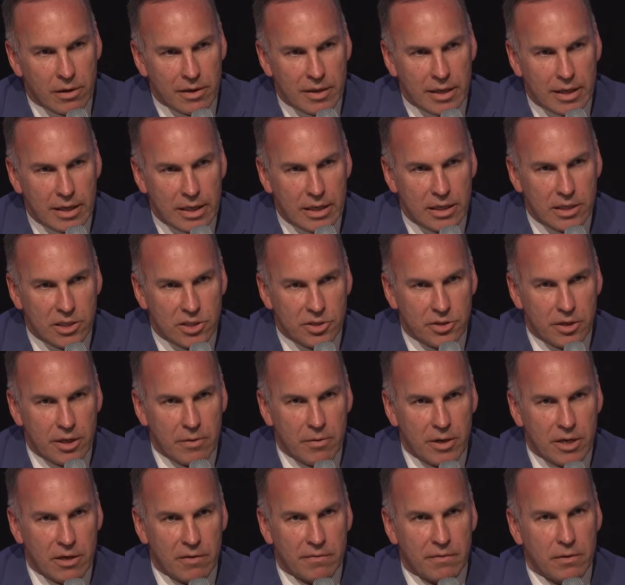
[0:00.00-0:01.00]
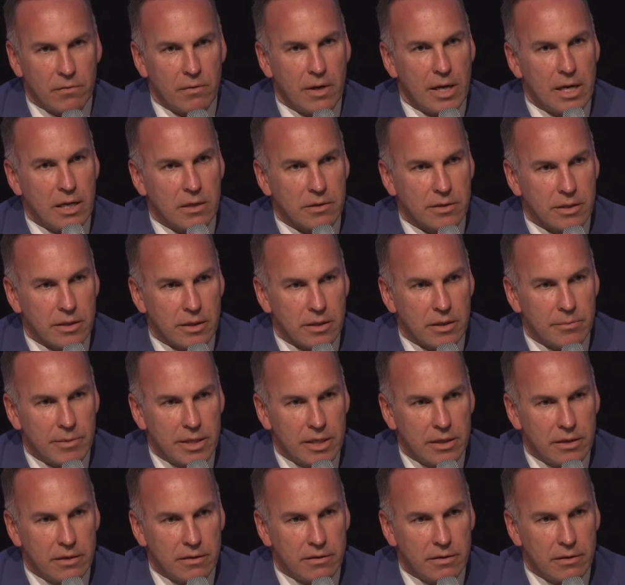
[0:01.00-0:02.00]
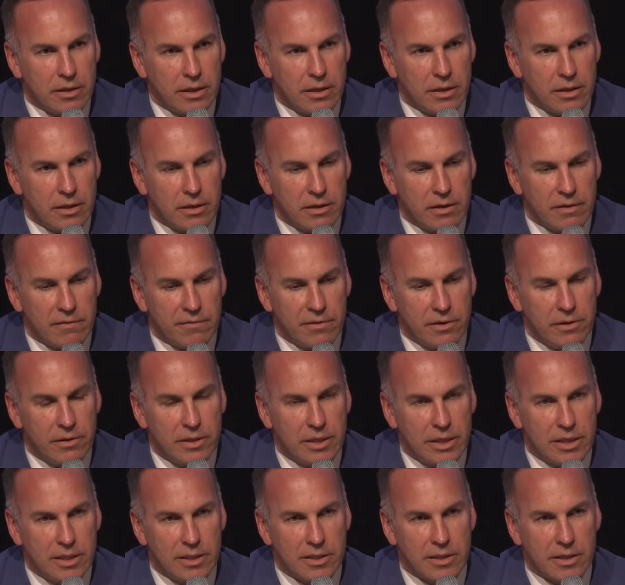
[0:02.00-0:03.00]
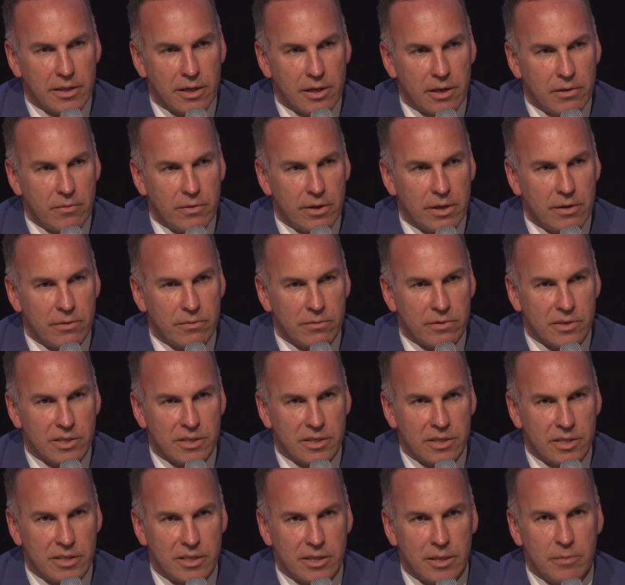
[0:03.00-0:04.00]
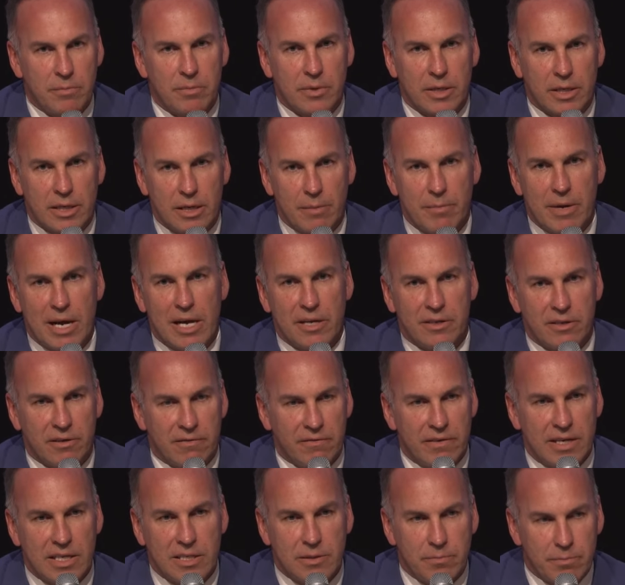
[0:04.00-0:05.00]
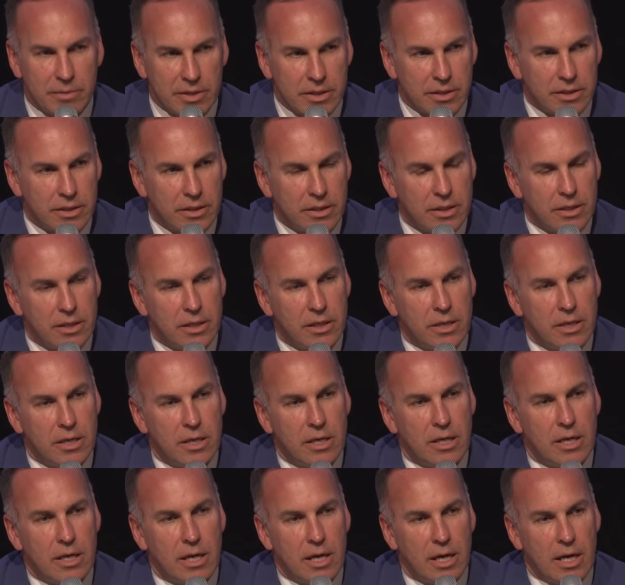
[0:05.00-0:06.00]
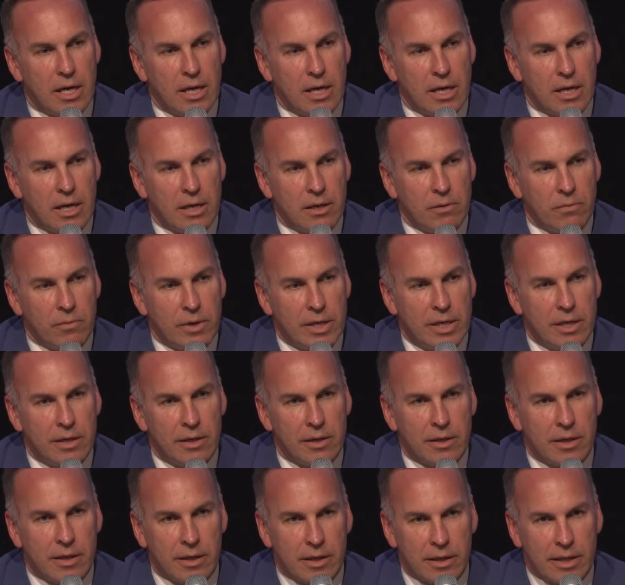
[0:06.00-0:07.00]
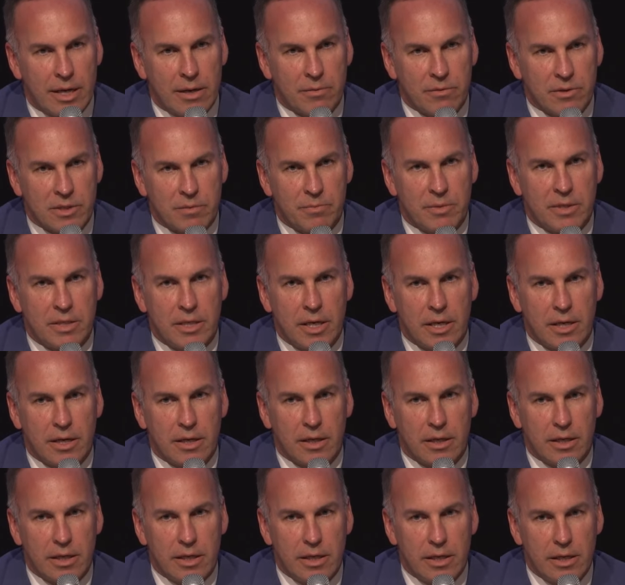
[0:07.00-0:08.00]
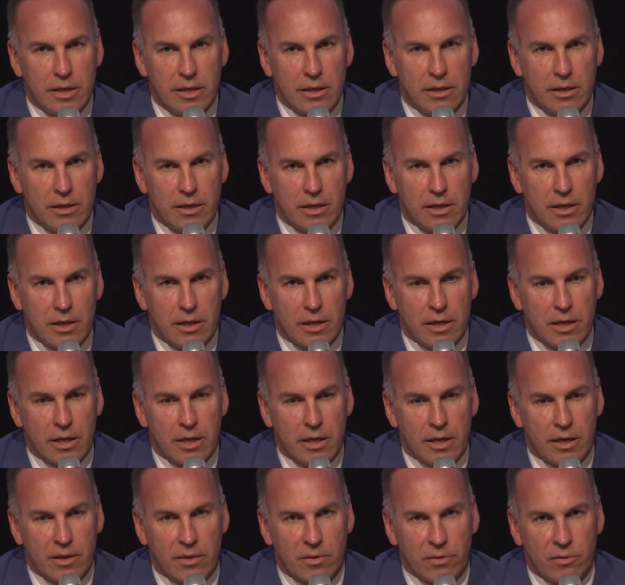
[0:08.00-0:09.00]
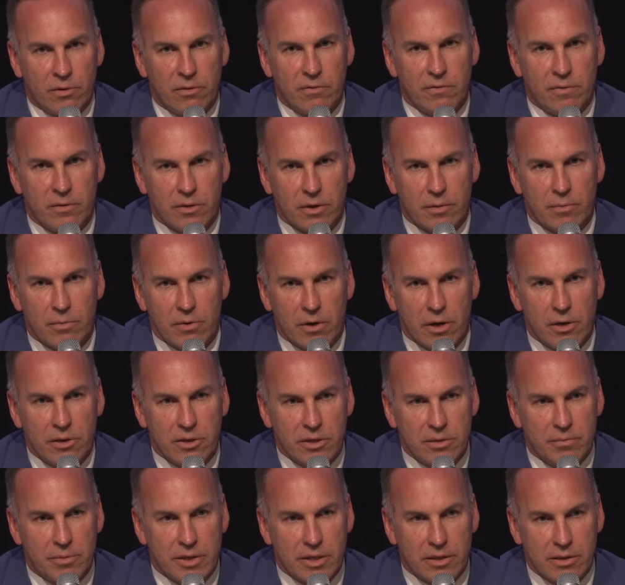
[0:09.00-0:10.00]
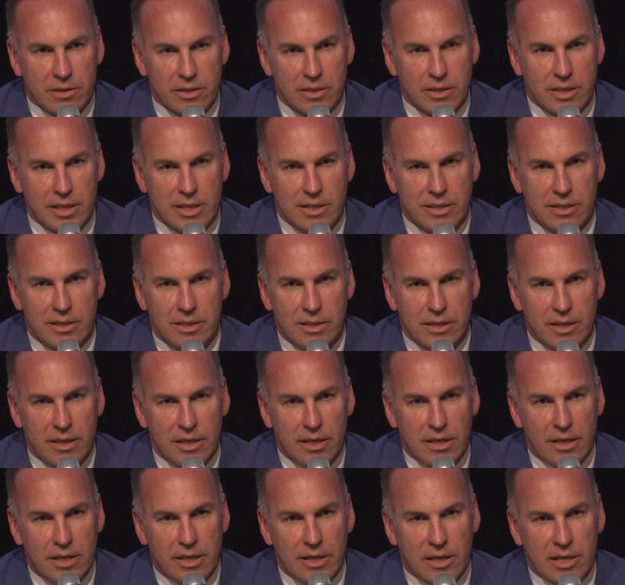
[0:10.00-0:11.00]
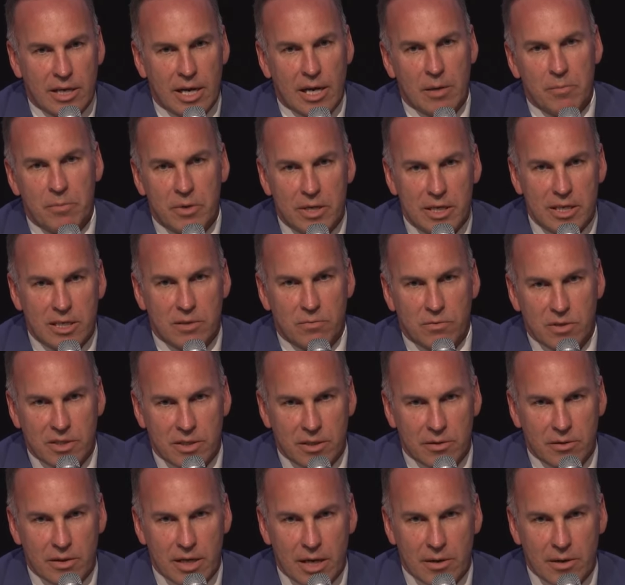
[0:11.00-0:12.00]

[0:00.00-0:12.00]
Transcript: think ESG went off the rails a little bit a few years ago, where it was just simply about divestment. We didn't think that was particularly a thoughtful approach, because these companies were still